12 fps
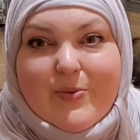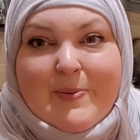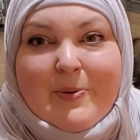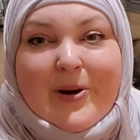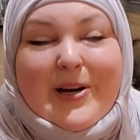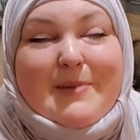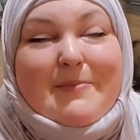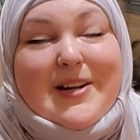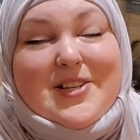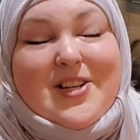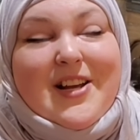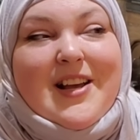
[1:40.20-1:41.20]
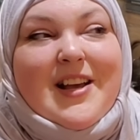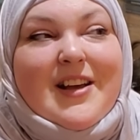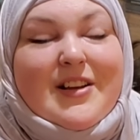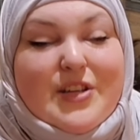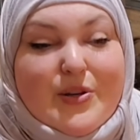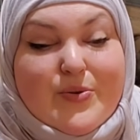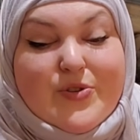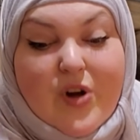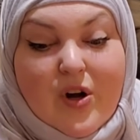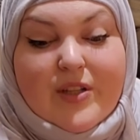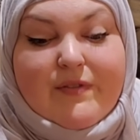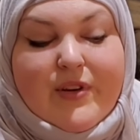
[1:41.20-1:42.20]
We pretty much used
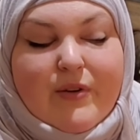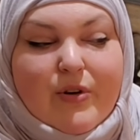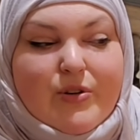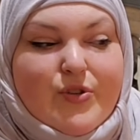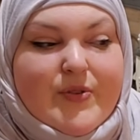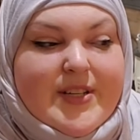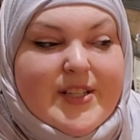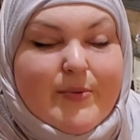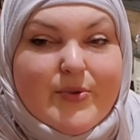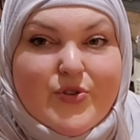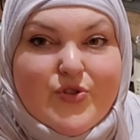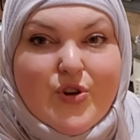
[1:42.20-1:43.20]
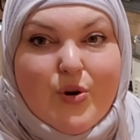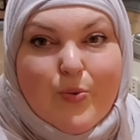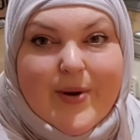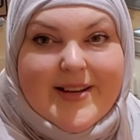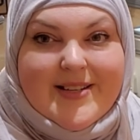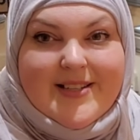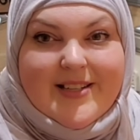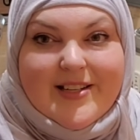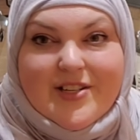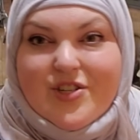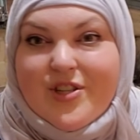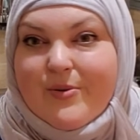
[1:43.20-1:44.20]
all of the groceries. There was no
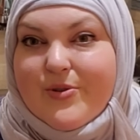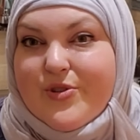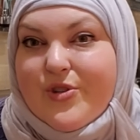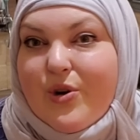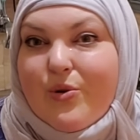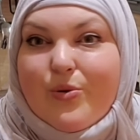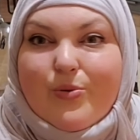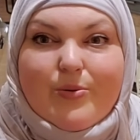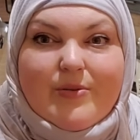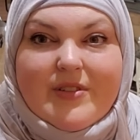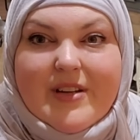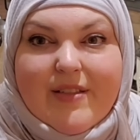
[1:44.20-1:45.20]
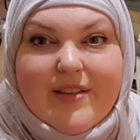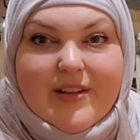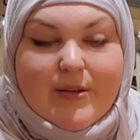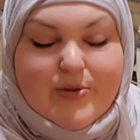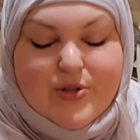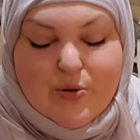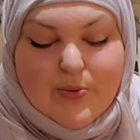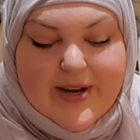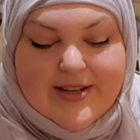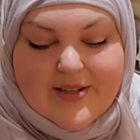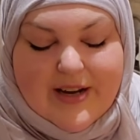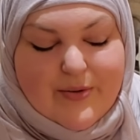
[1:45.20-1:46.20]
wastage. There was no nothing. There was no
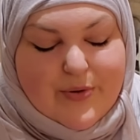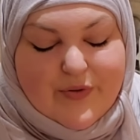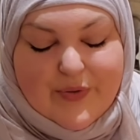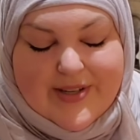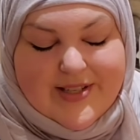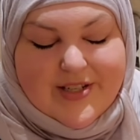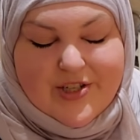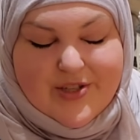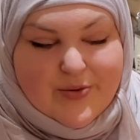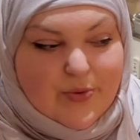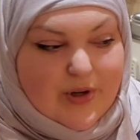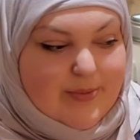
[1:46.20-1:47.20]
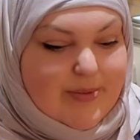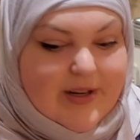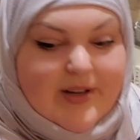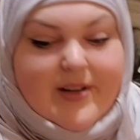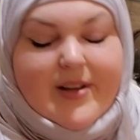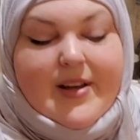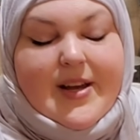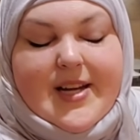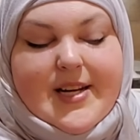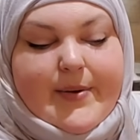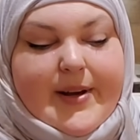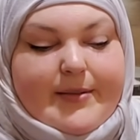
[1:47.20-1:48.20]
waste. I don't know if wastage is a word, but
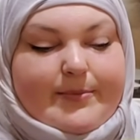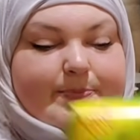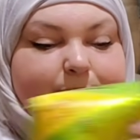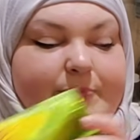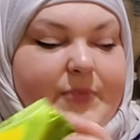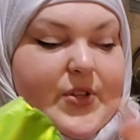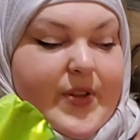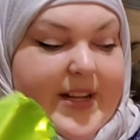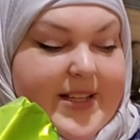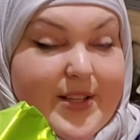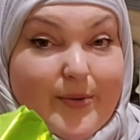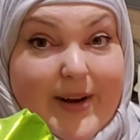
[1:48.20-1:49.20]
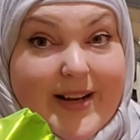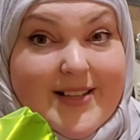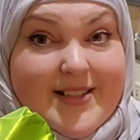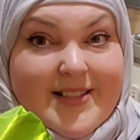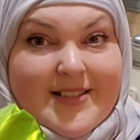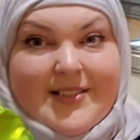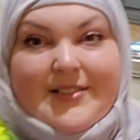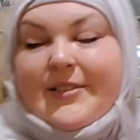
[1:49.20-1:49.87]
anyway. So that's the rice.